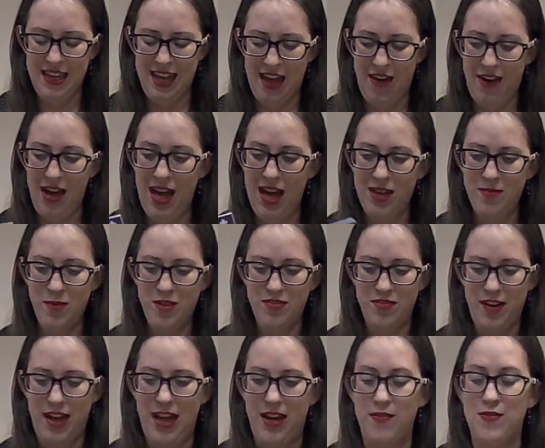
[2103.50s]
now I'm
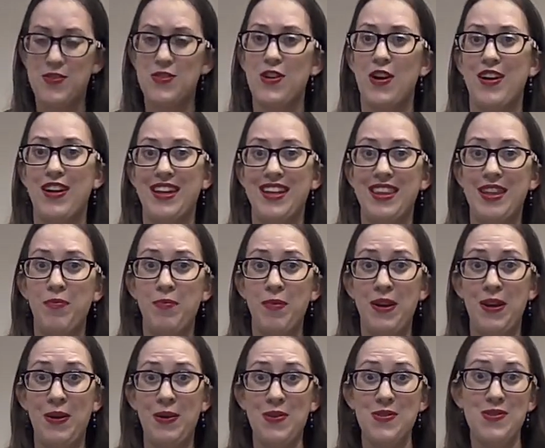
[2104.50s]
a fan of starting in the
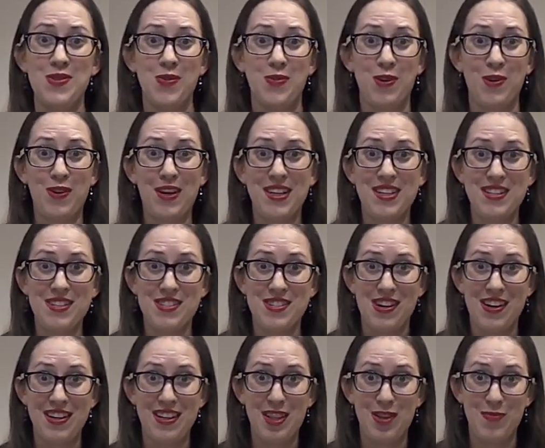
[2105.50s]
middle, so we're going to
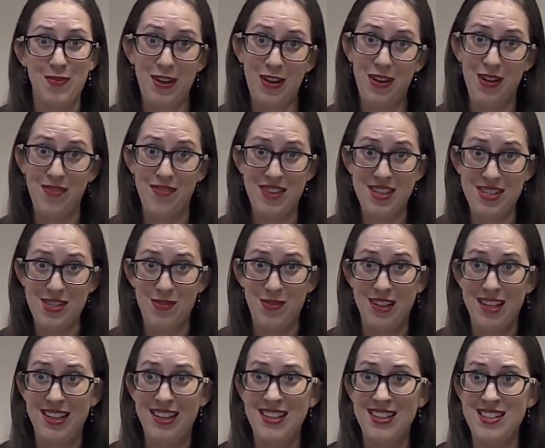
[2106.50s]
start in the middle of
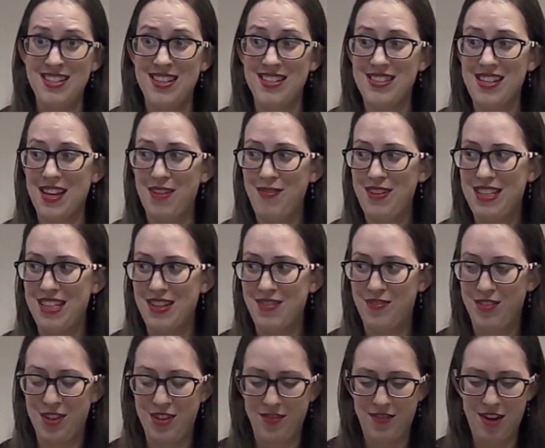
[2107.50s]
this one just like we
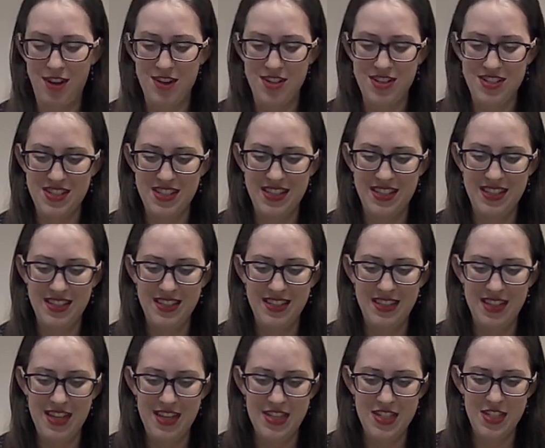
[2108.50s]
did for the first.
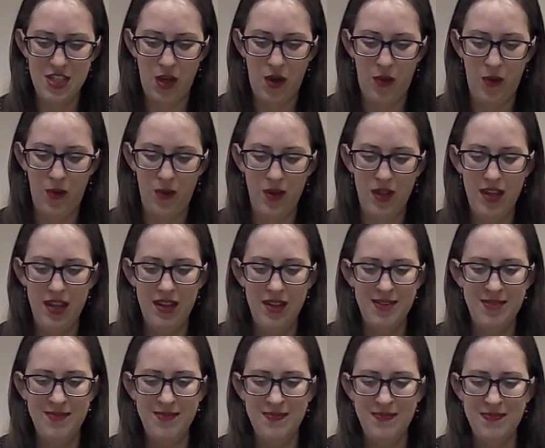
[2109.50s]
So
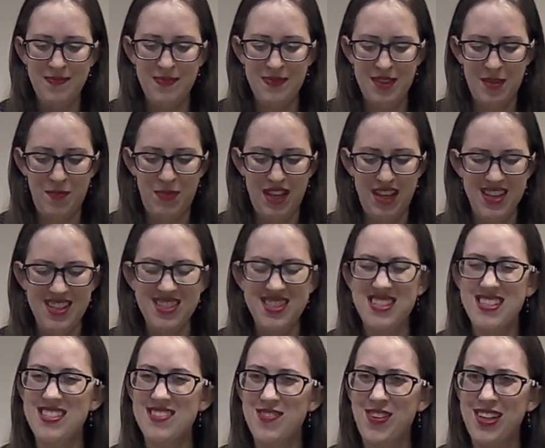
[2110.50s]

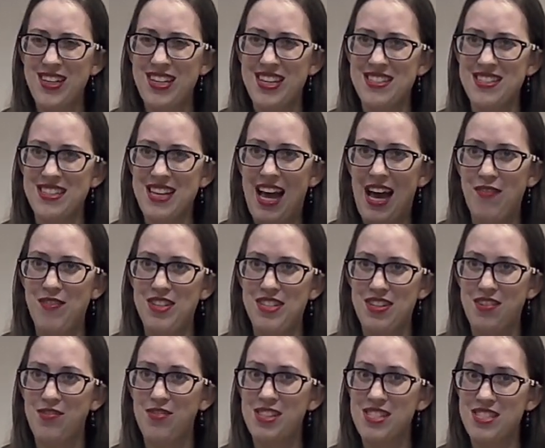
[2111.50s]
because this one doesn't have a
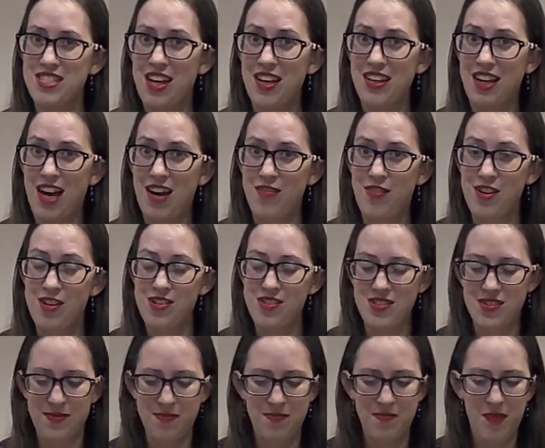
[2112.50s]
difference on
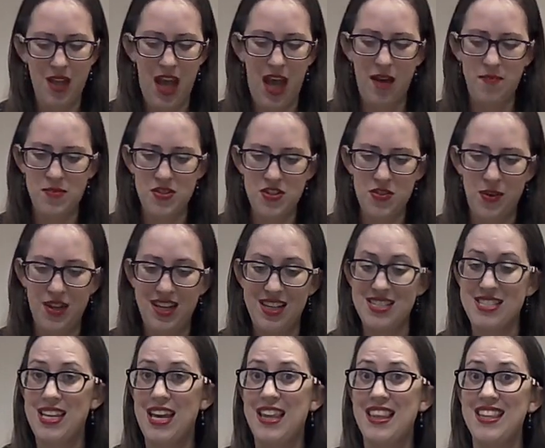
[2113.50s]
covers, I'm just
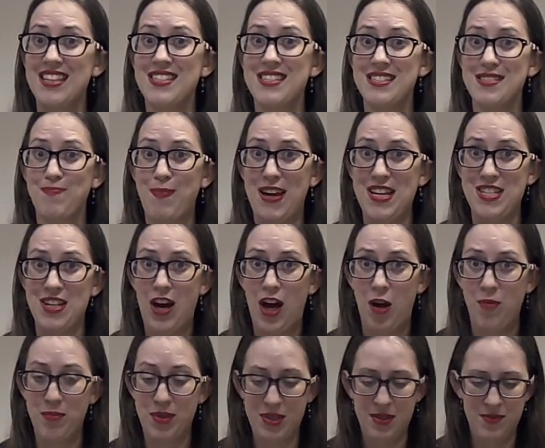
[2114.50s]
going to say this is my
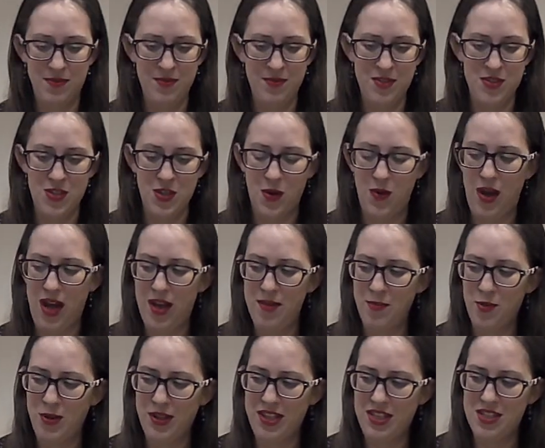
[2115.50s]
top. So
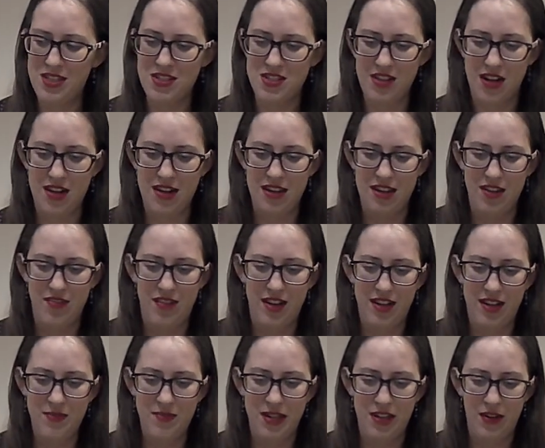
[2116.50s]
I'm going to start in the
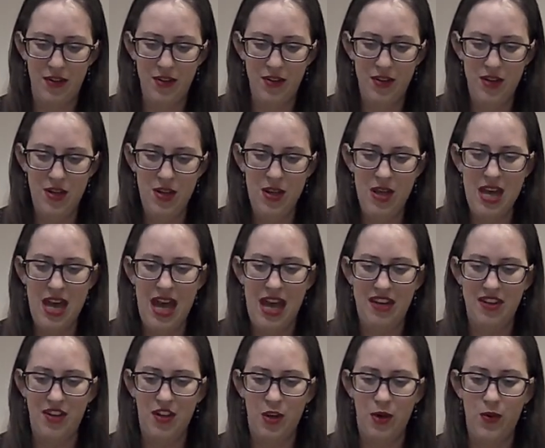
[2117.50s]
very middle
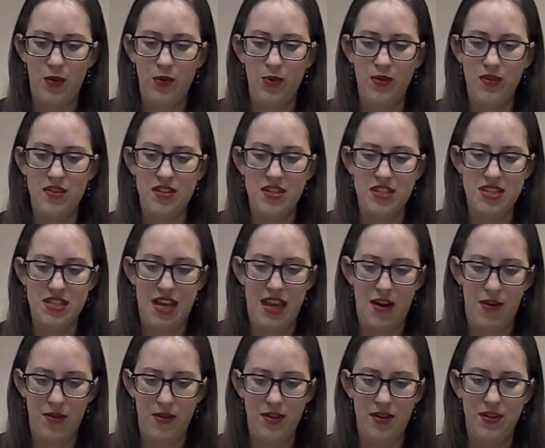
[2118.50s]
and go
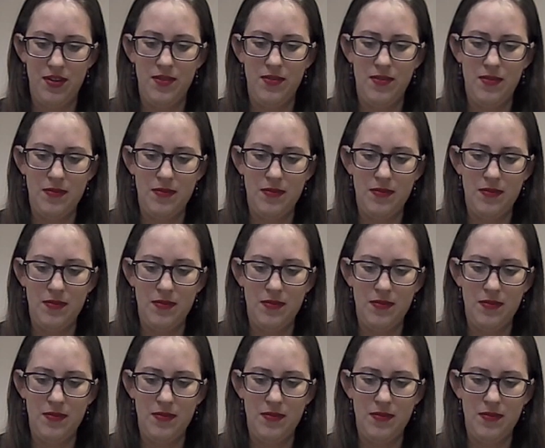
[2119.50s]
down